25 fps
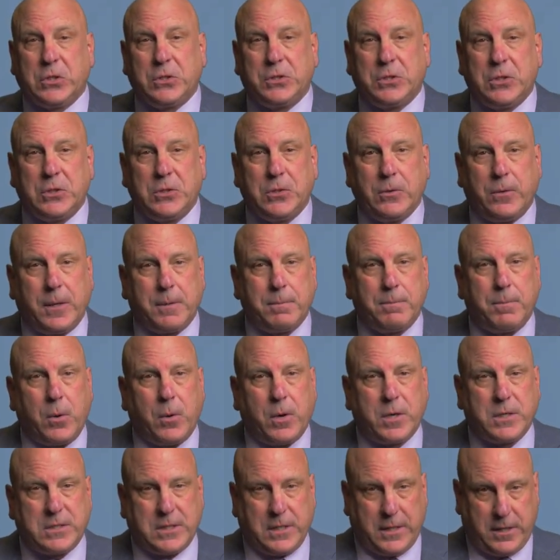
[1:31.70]
to doing
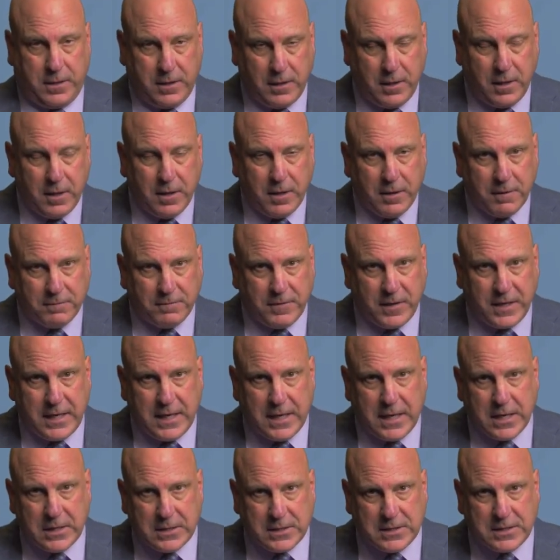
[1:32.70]
porcelain
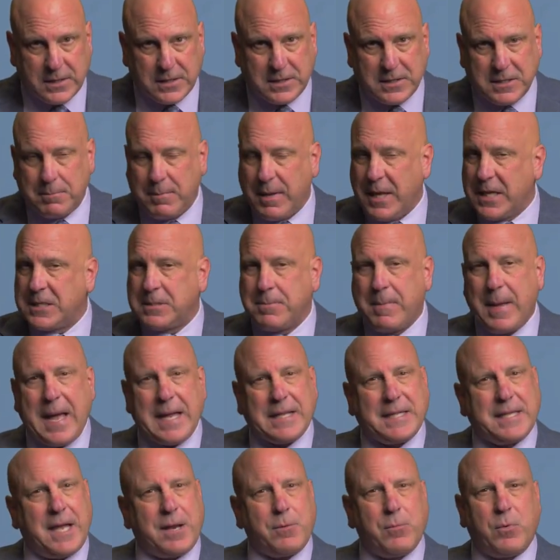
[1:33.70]
veneers. The cements
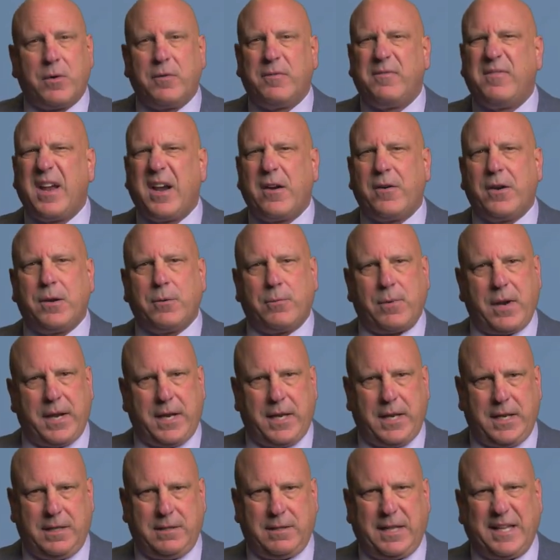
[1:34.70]
back then were very
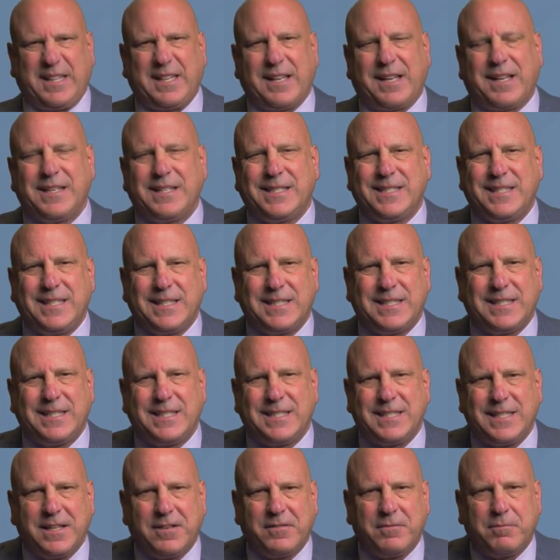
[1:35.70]
runny, like the
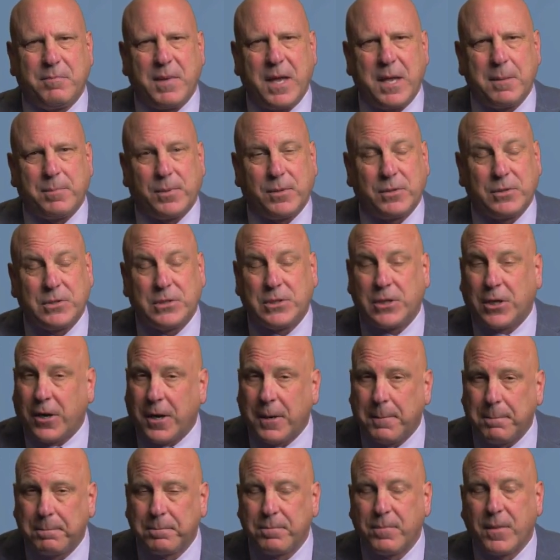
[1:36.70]
consistency of maple
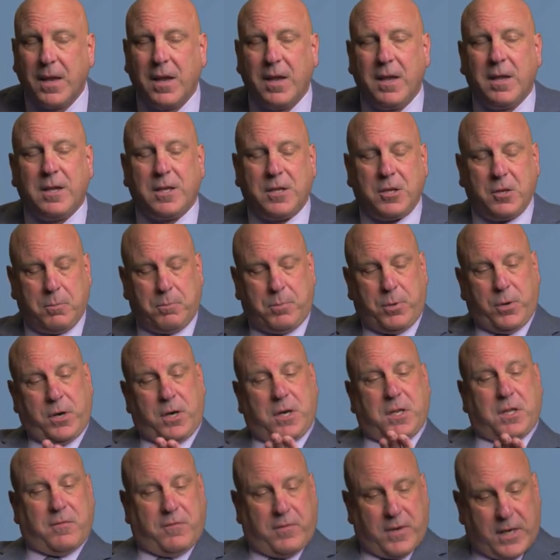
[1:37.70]
syrup. You put it
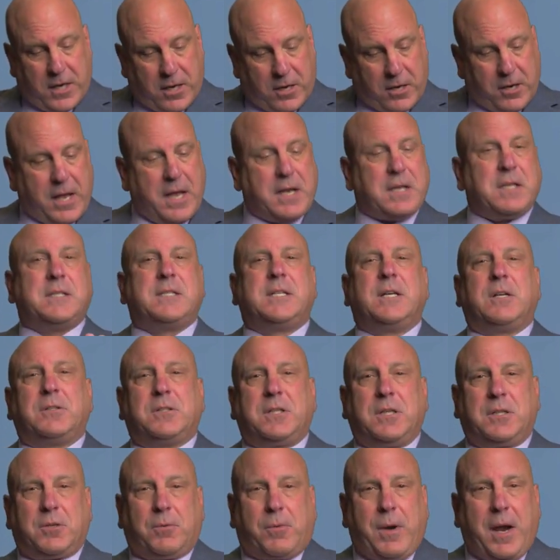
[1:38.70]
in the veneer, you had to tilt
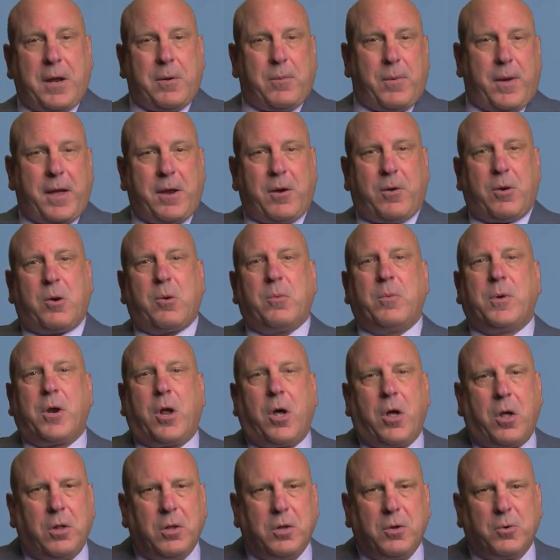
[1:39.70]
it the right way or it would
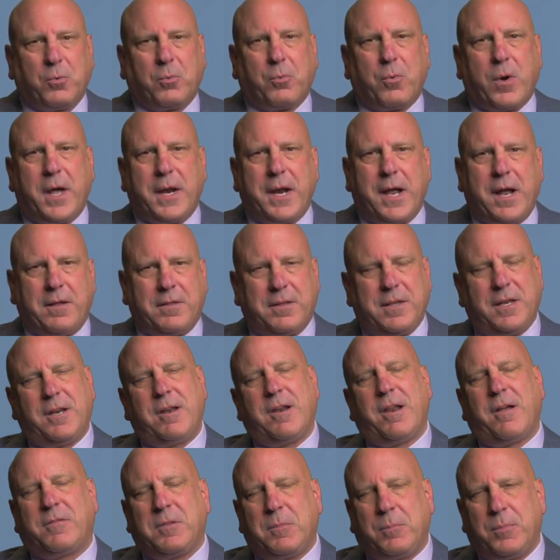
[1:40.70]
all run out, and then
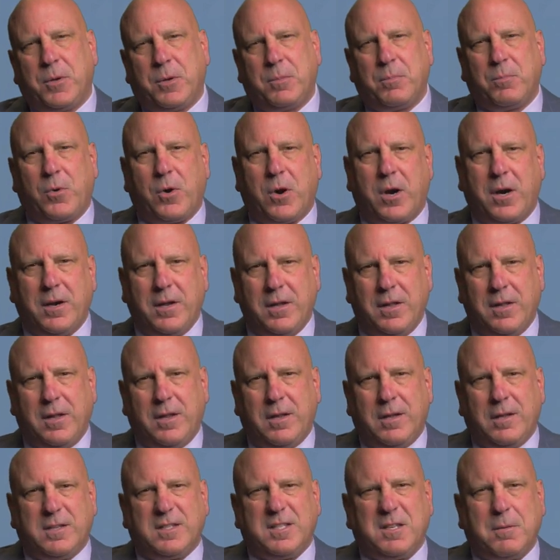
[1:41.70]
you'd have to put more
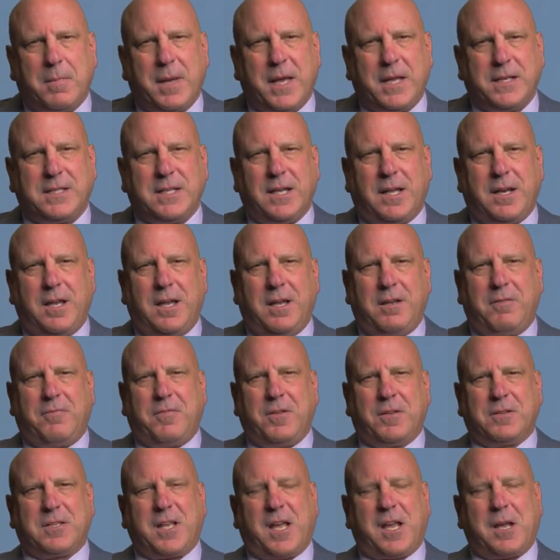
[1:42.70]
cement in.
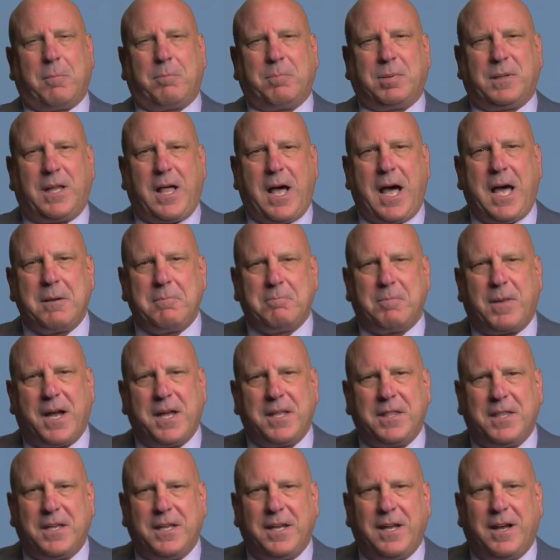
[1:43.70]
Feels like a plot
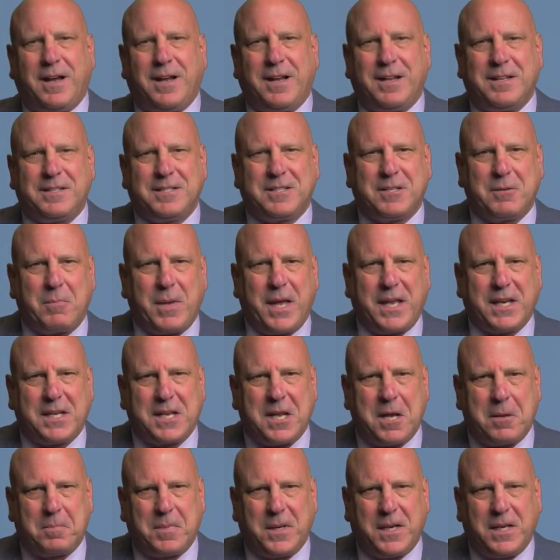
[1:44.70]
by the cement
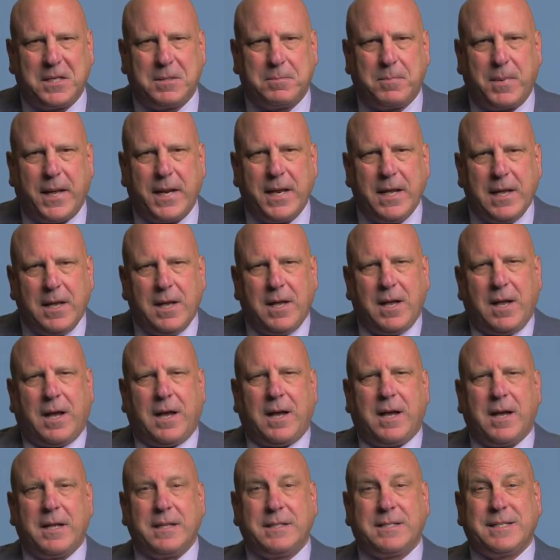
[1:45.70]
companies, but
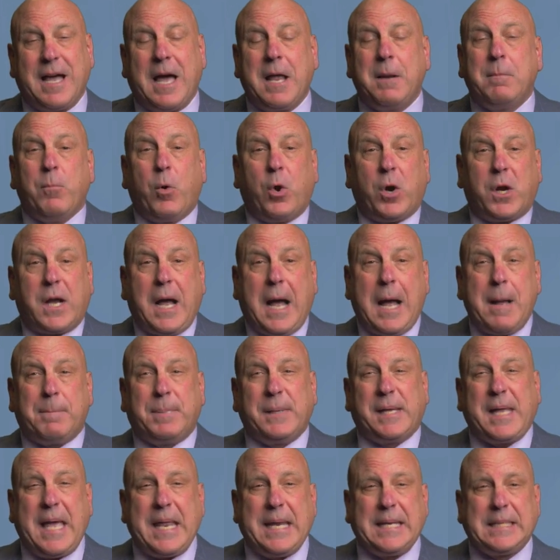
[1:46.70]
it's gotten more
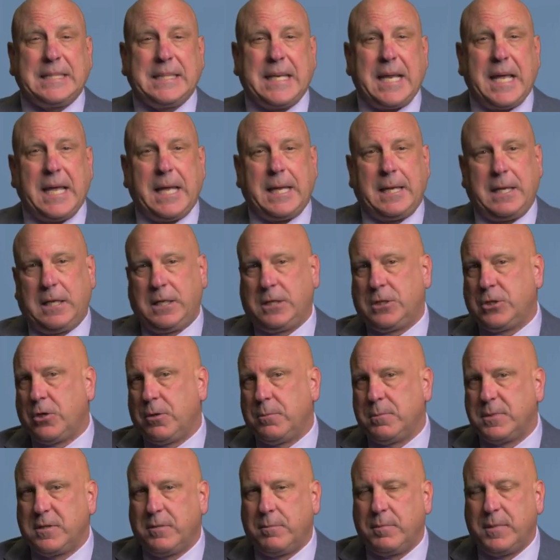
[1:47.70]
complicated today in
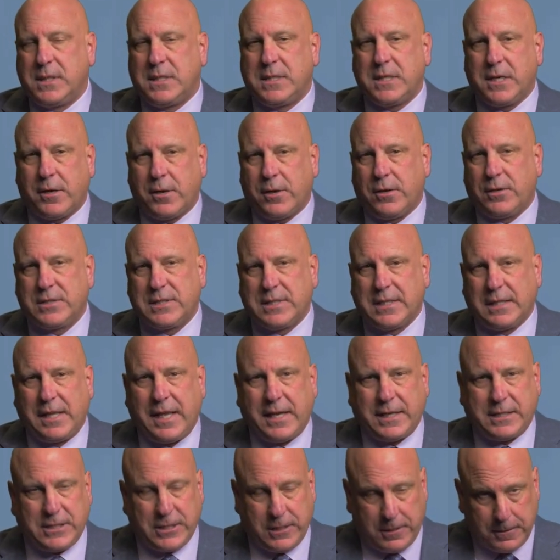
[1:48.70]
terms of material
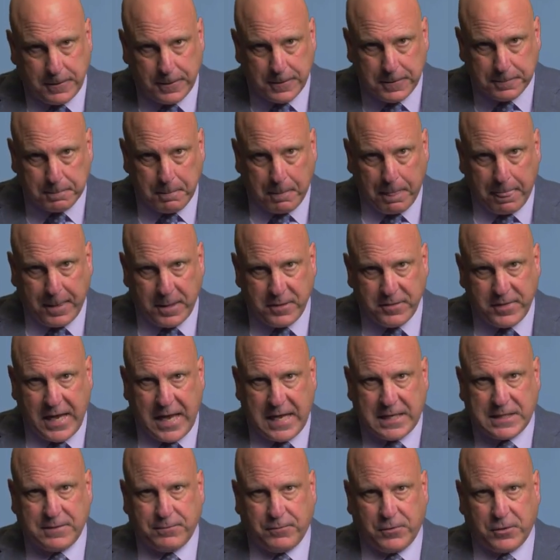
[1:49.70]
selection.
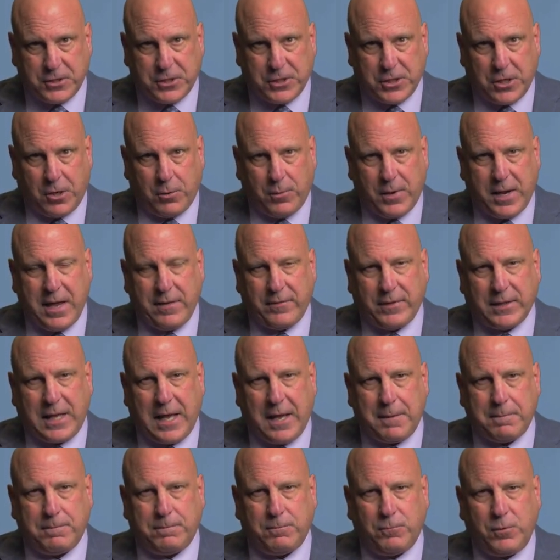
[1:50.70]
That's for sure. We have
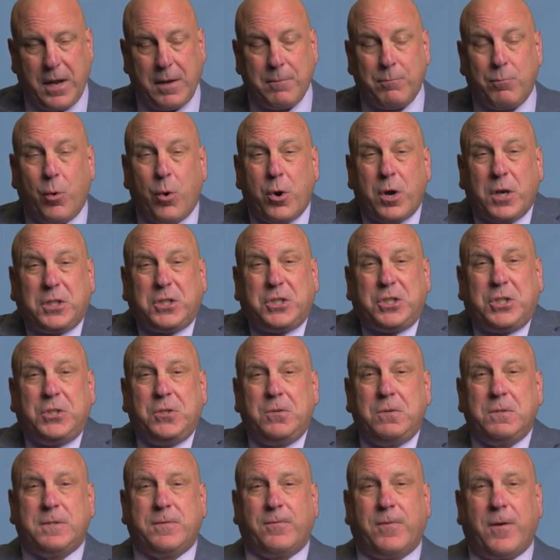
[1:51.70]
more to
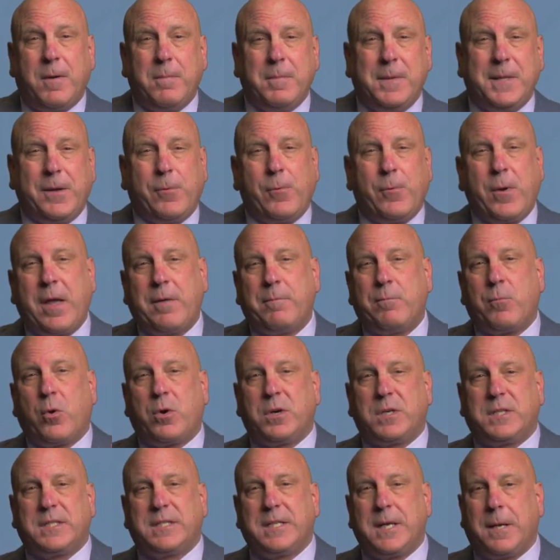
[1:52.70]
choose from, and then we have more
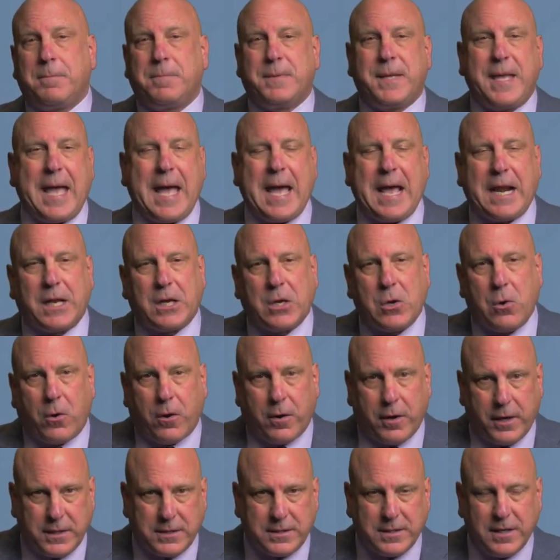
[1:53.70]

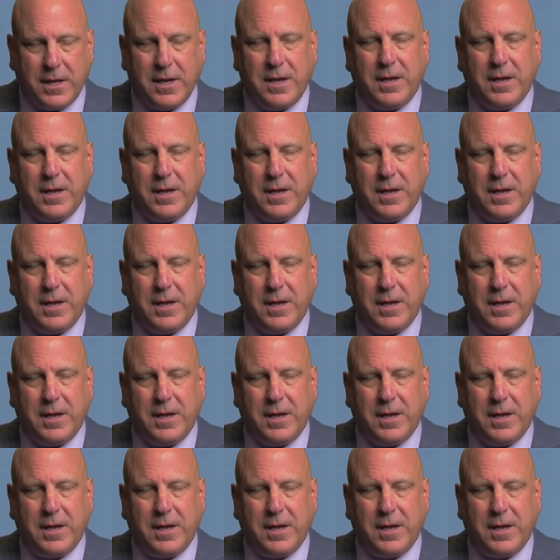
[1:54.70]
subcategories